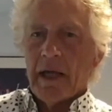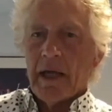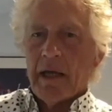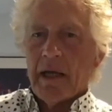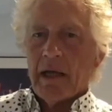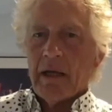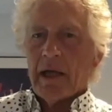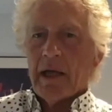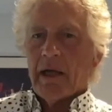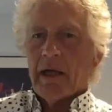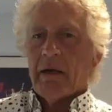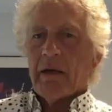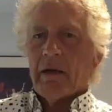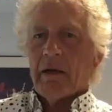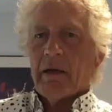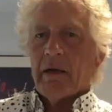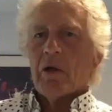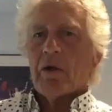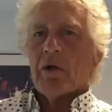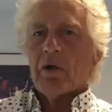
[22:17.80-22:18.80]

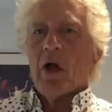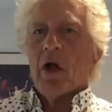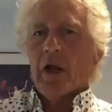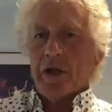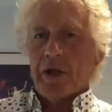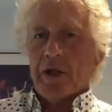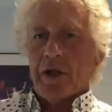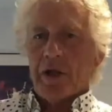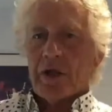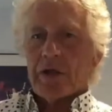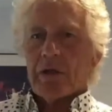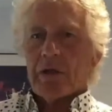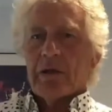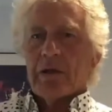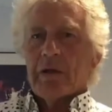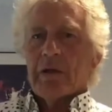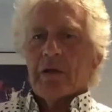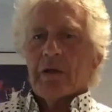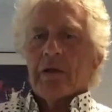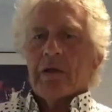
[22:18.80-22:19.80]
and knowledge.
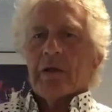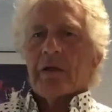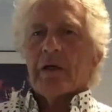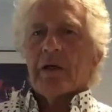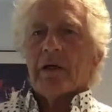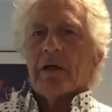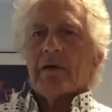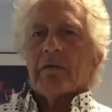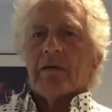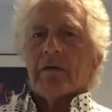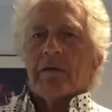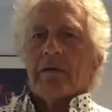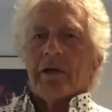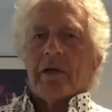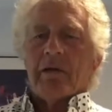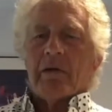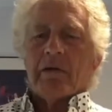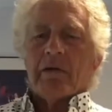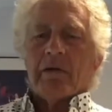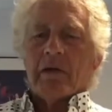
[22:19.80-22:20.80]
Mm. You know,
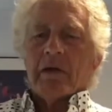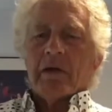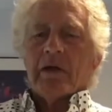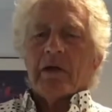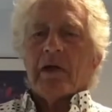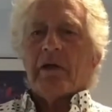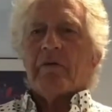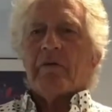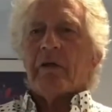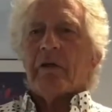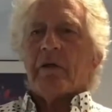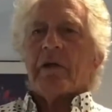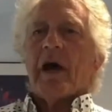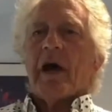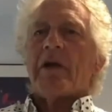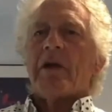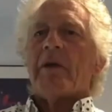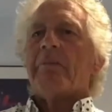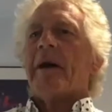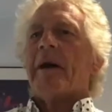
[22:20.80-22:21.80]
even
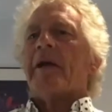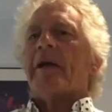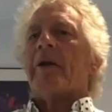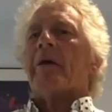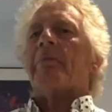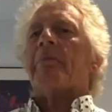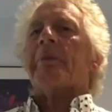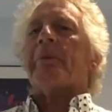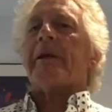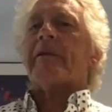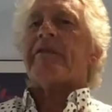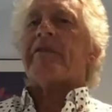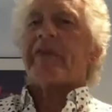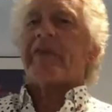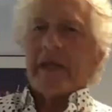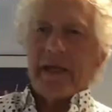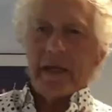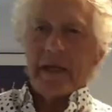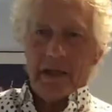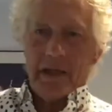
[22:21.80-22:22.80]
though you may not be
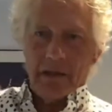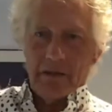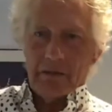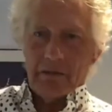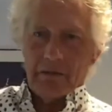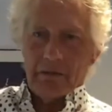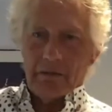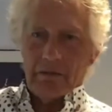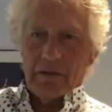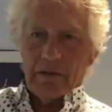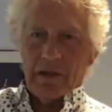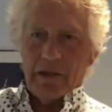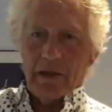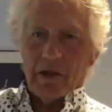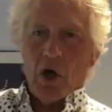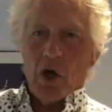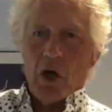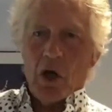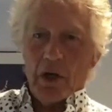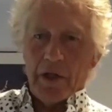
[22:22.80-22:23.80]
attending
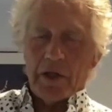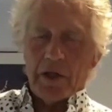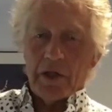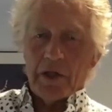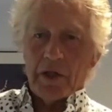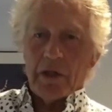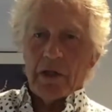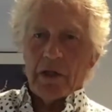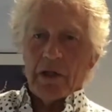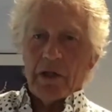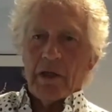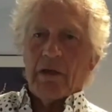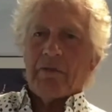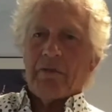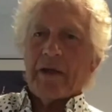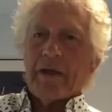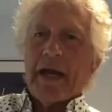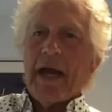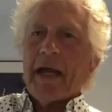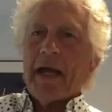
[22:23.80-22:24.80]
their college,
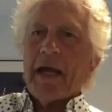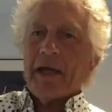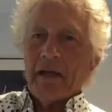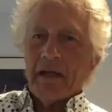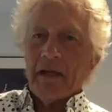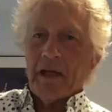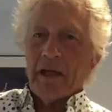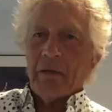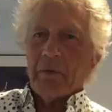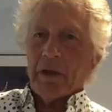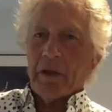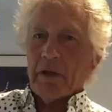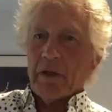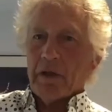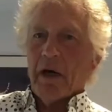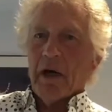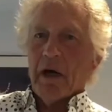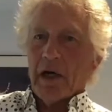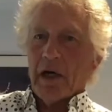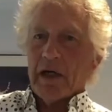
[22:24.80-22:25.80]
if you hang in there with the
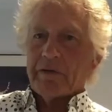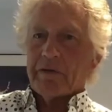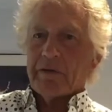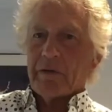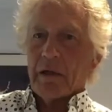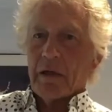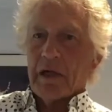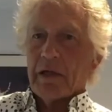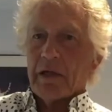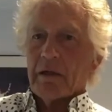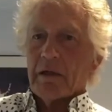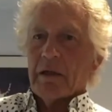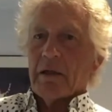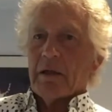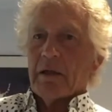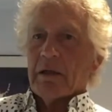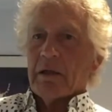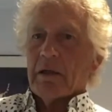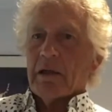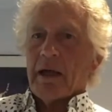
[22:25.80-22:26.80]
guys, like
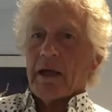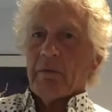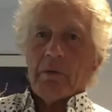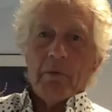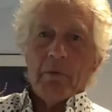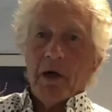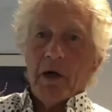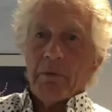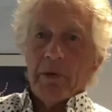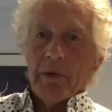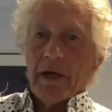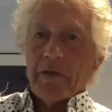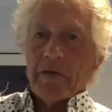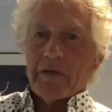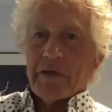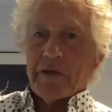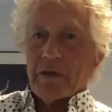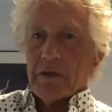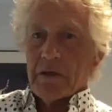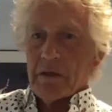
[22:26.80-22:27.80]
a couple of my
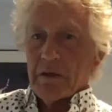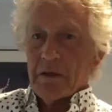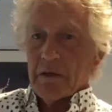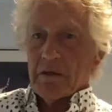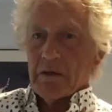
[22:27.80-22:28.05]
mates,